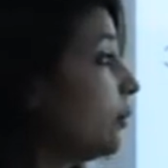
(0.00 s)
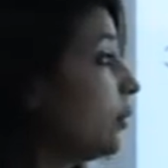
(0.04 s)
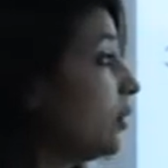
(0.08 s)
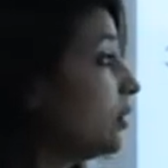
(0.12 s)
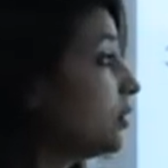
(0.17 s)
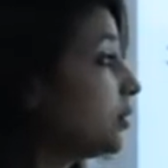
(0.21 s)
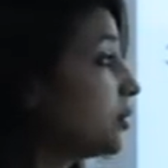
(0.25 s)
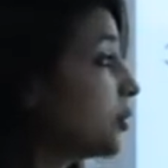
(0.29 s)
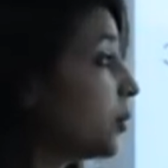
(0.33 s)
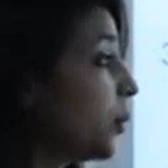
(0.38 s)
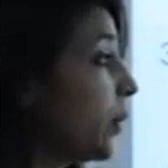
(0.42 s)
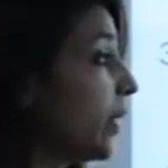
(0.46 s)

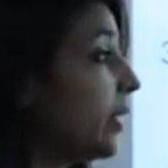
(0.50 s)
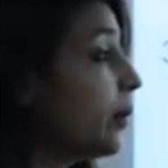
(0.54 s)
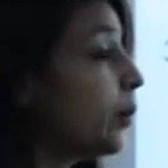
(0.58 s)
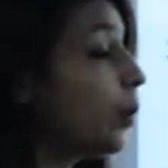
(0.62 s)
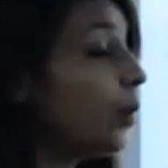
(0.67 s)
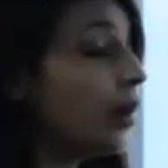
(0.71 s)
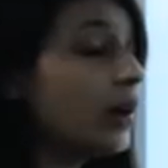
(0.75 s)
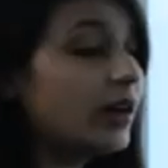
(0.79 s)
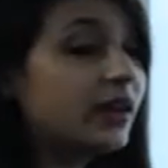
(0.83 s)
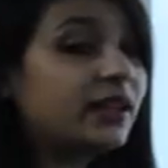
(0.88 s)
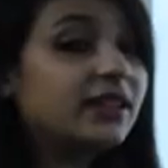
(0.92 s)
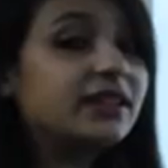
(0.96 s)
was doing
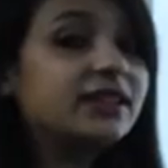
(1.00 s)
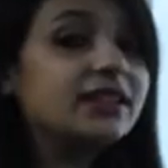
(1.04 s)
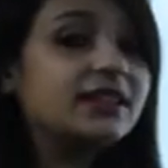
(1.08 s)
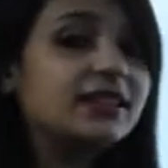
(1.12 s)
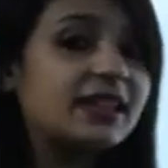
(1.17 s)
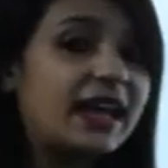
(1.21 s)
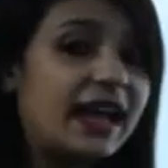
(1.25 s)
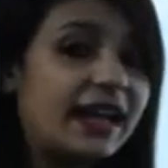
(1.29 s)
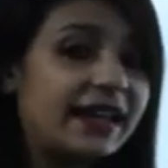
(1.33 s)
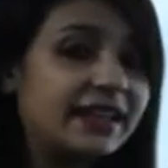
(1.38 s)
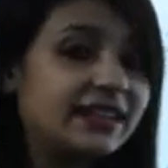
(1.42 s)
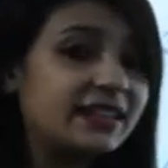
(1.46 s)
work in the
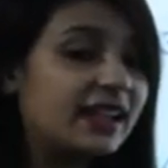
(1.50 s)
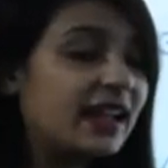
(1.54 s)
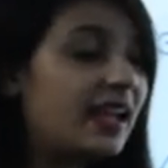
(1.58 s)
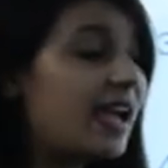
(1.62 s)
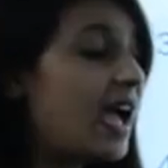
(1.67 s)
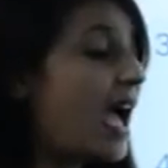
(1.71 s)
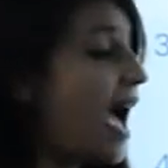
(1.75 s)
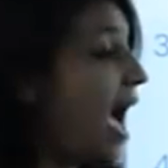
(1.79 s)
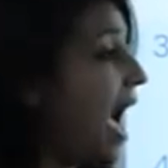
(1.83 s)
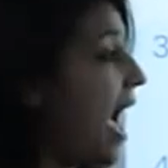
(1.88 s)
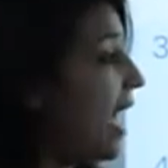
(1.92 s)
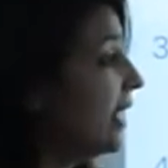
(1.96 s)
night
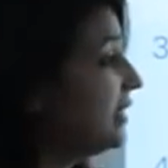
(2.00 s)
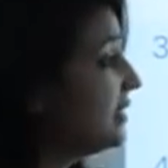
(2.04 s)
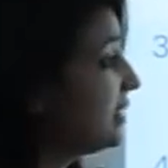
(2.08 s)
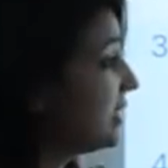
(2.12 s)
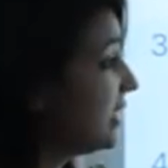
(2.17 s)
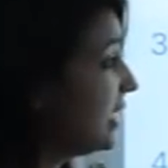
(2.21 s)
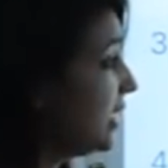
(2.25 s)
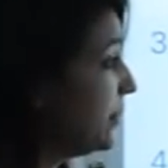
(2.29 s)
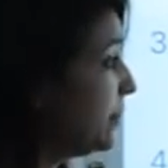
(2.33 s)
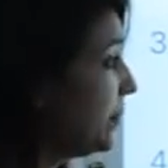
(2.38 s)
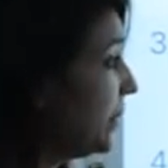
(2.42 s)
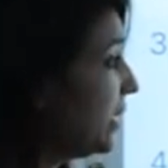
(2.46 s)
and
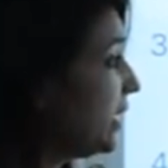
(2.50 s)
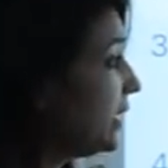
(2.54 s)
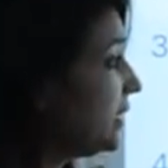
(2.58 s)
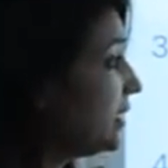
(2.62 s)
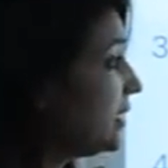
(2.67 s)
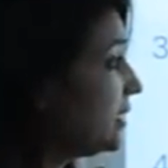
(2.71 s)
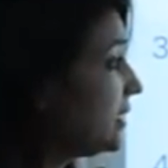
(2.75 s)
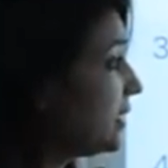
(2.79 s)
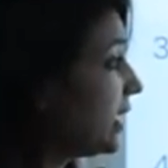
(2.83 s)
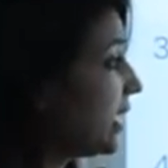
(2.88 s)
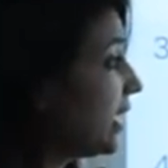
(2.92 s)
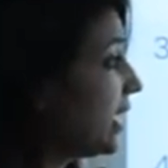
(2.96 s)
sleeping in
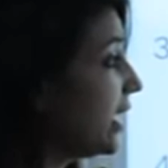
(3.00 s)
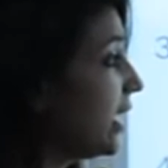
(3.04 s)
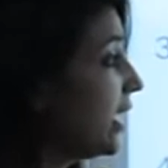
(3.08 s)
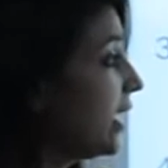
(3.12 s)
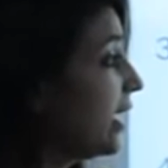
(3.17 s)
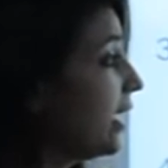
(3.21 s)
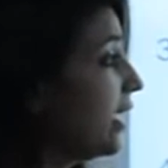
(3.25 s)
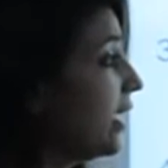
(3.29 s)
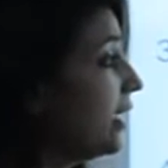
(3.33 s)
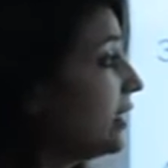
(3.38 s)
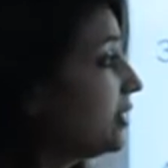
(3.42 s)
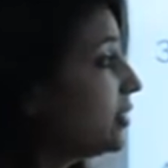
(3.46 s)
the
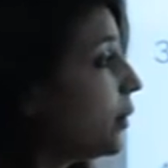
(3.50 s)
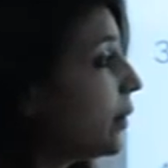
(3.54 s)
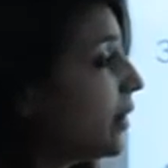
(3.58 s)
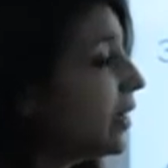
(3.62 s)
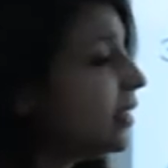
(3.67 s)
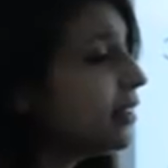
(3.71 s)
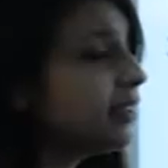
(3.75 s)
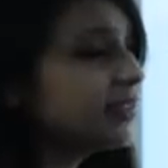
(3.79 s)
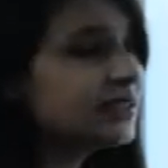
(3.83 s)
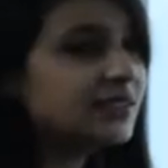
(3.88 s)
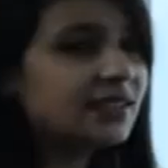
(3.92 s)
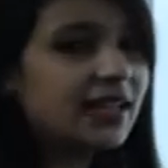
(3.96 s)
day, so
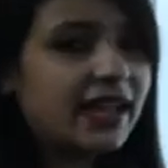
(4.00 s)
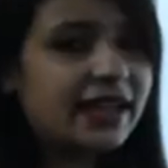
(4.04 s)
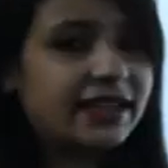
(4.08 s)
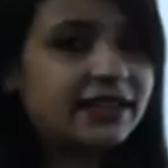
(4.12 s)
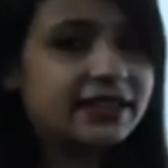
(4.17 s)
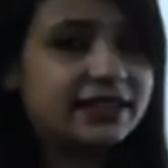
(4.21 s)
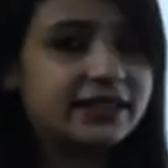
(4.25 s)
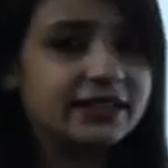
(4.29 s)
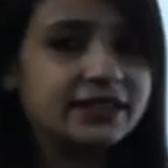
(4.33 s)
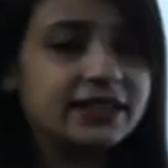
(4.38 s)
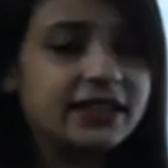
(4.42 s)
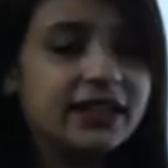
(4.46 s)
he
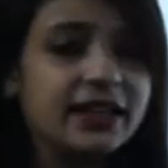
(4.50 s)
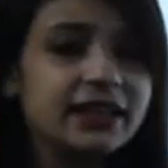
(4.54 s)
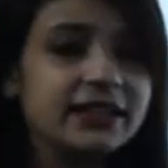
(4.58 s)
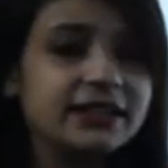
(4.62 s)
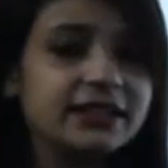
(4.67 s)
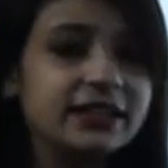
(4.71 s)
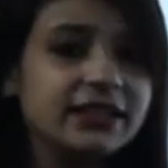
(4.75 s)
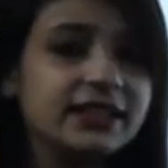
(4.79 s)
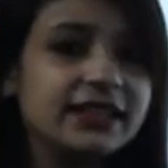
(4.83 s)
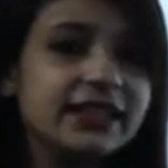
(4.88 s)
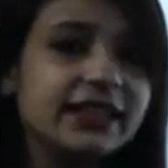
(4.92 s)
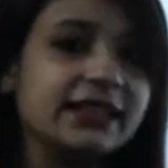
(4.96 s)
decided
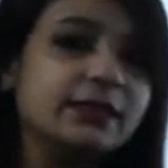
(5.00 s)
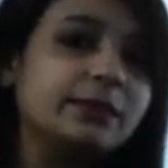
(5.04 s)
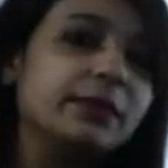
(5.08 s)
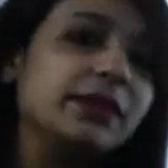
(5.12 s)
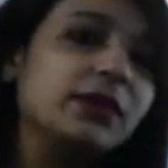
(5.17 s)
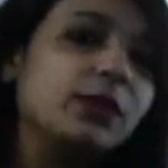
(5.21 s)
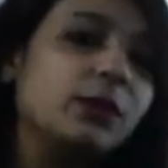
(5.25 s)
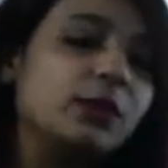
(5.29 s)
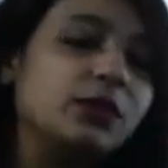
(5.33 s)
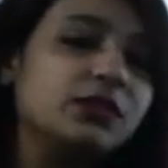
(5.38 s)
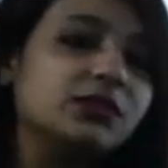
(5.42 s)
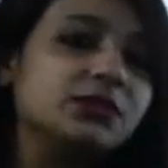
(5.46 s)
that let
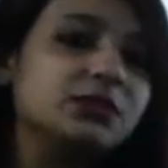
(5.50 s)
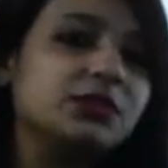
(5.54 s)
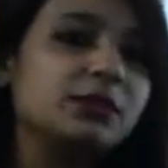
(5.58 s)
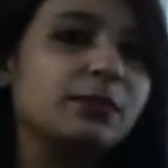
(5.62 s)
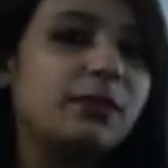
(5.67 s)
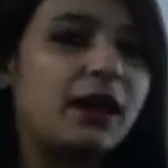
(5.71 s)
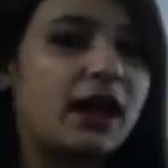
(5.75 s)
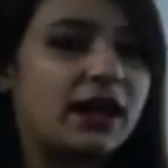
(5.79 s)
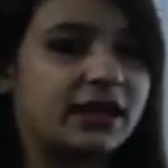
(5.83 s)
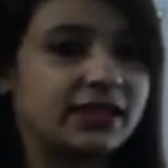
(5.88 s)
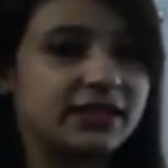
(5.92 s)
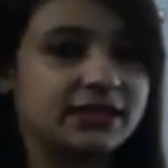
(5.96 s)
me go to the
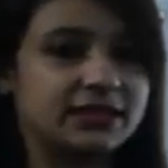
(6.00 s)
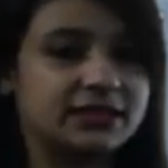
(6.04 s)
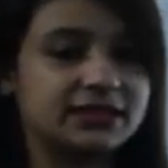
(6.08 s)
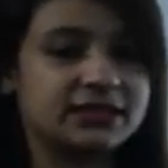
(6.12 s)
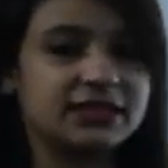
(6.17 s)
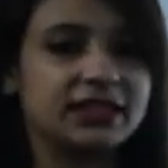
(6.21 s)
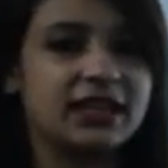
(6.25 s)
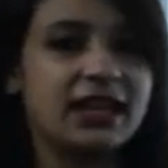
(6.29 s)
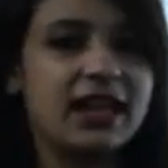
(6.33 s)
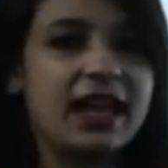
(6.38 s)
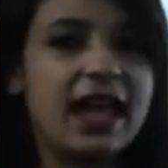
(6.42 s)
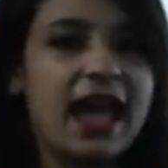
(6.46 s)
market,
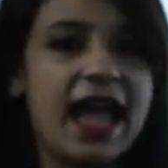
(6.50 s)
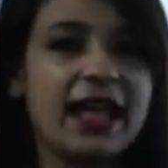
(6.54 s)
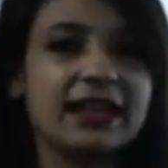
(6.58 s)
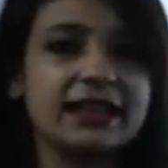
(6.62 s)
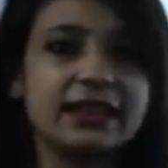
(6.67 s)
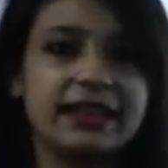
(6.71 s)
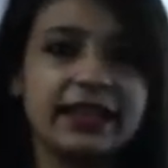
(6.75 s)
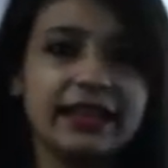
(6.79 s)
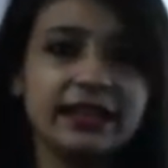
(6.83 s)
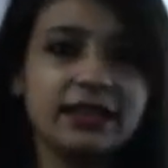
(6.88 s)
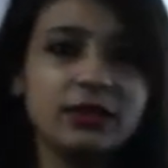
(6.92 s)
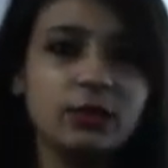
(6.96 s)

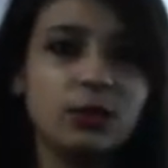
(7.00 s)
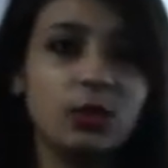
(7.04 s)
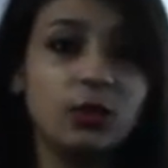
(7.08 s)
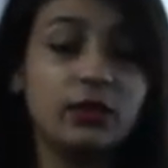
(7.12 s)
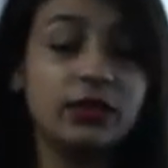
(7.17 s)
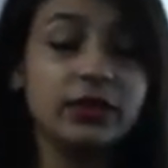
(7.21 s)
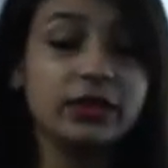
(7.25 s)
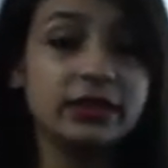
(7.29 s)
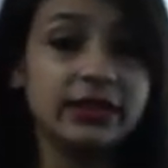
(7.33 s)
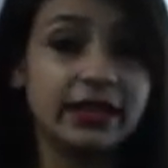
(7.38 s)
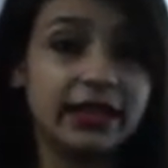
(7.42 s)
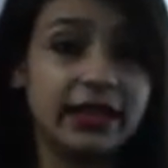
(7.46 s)
and then
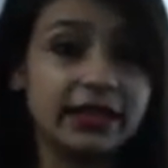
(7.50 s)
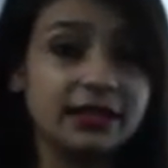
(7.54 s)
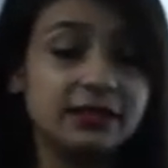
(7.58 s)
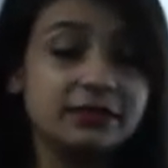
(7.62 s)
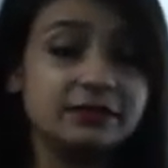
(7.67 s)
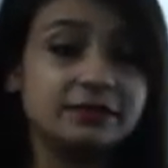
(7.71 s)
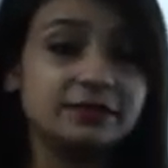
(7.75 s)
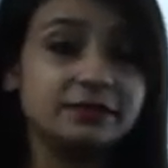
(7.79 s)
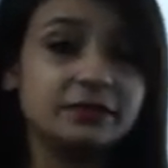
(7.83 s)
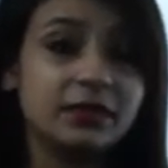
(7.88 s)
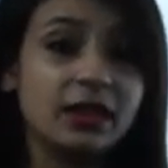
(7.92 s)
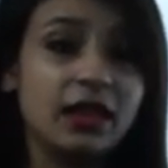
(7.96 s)
over there
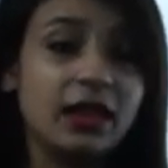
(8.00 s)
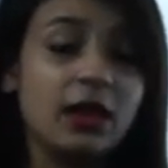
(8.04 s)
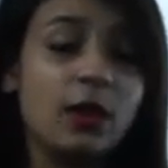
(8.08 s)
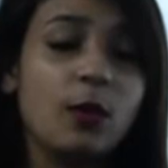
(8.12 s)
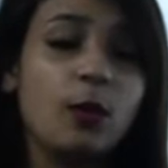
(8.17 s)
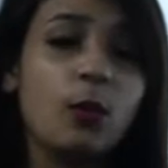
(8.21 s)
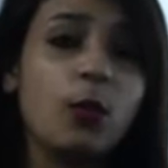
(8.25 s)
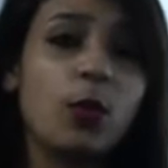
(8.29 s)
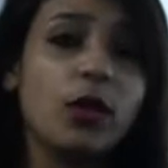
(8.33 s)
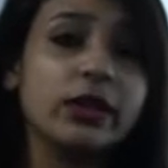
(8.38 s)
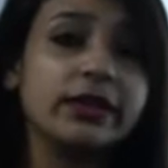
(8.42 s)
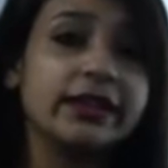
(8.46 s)

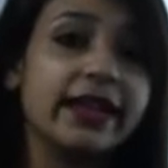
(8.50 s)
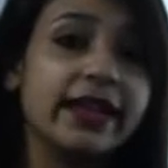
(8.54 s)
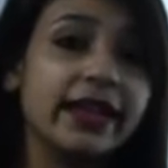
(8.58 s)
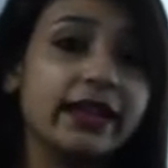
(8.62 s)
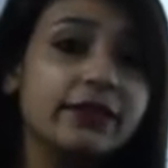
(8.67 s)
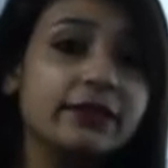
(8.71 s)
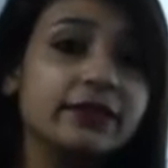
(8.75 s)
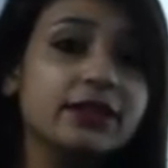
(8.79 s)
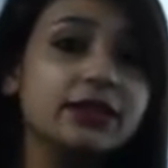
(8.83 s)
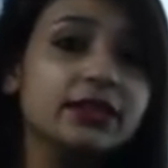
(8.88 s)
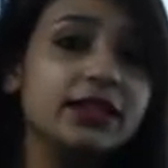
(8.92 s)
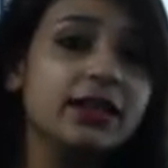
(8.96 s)

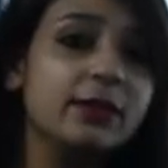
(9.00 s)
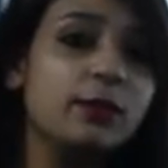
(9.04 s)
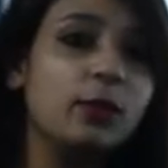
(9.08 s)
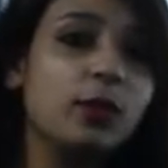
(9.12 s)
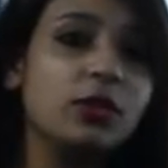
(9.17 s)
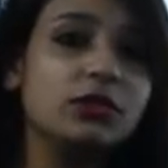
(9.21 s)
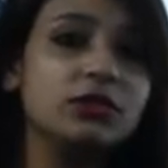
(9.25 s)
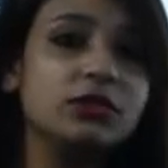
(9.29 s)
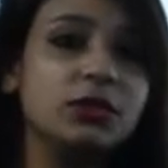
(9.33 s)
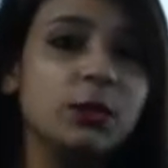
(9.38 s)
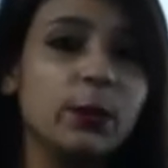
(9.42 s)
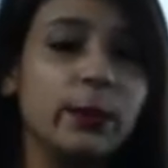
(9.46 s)
whatever they
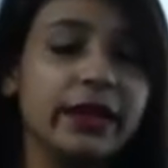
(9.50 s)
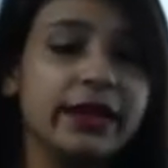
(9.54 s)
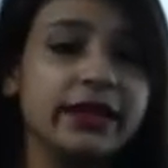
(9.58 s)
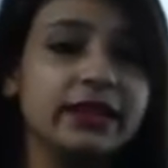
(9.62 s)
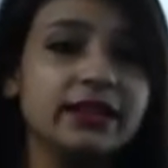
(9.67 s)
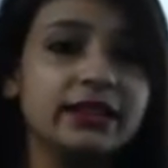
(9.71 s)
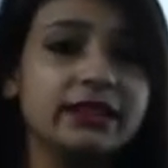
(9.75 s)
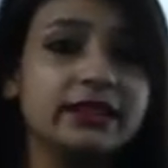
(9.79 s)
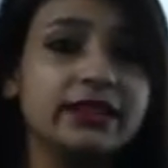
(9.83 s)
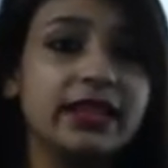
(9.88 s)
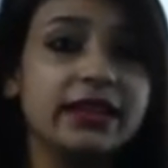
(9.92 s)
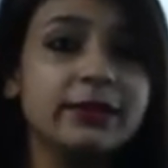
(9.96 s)
want to
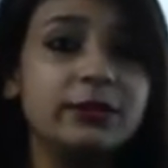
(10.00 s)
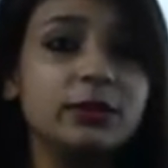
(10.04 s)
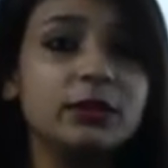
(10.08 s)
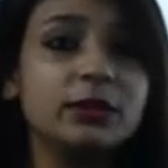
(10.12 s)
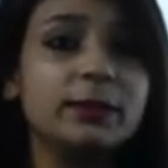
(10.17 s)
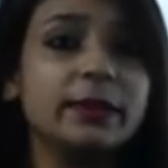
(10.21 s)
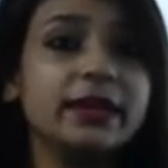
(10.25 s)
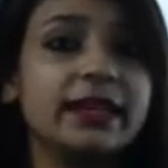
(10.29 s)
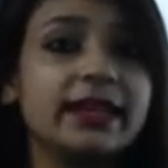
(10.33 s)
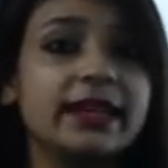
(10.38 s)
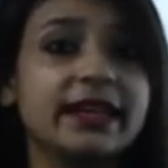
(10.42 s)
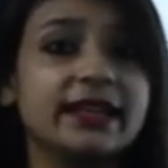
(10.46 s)
eat, they will
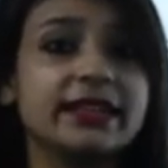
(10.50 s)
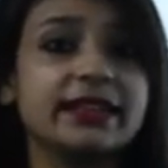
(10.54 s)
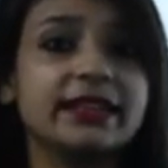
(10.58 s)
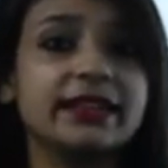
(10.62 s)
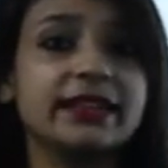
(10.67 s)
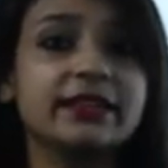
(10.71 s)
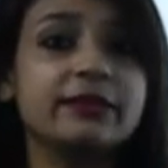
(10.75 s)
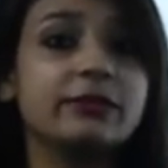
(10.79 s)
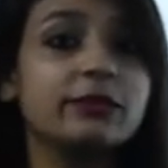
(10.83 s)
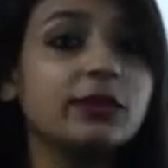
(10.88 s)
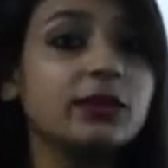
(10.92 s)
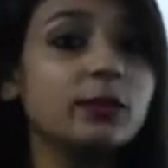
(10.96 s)
be getting
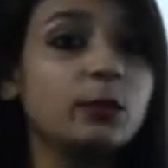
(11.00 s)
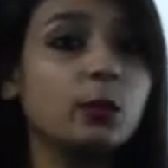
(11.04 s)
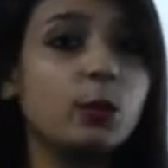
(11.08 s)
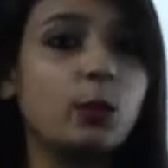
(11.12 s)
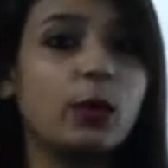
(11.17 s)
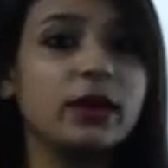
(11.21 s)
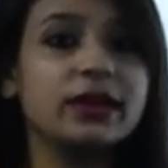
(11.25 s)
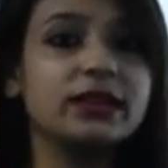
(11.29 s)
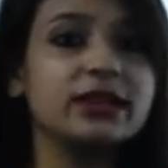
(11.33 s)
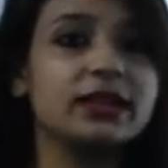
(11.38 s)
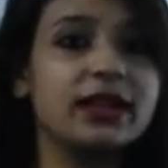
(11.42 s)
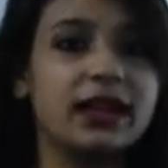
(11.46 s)
it for
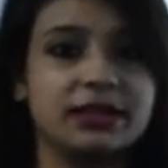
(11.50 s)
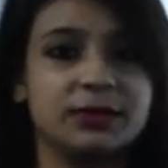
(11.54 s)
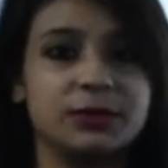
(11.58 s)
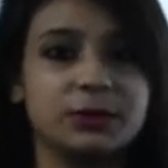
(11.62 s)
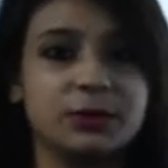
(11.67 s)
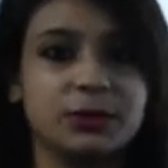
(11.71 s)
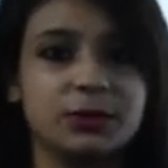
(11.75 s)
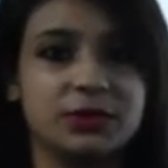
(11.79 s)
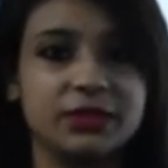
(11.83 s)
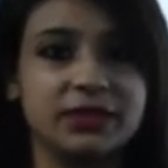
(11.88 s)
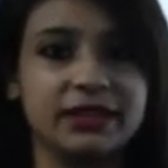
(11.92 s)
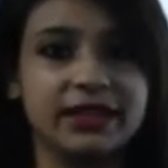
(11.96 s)
1 dadu
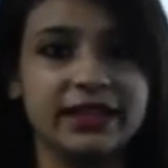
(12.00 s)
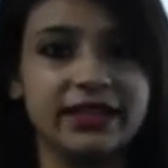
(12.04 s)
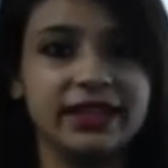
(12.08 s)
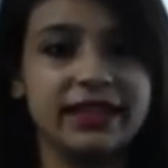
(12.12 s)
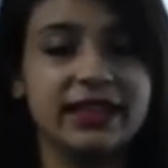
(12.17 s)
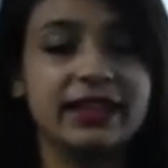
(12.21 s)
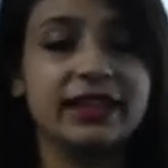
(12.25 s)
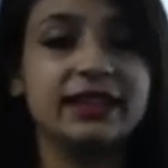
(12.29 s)
only.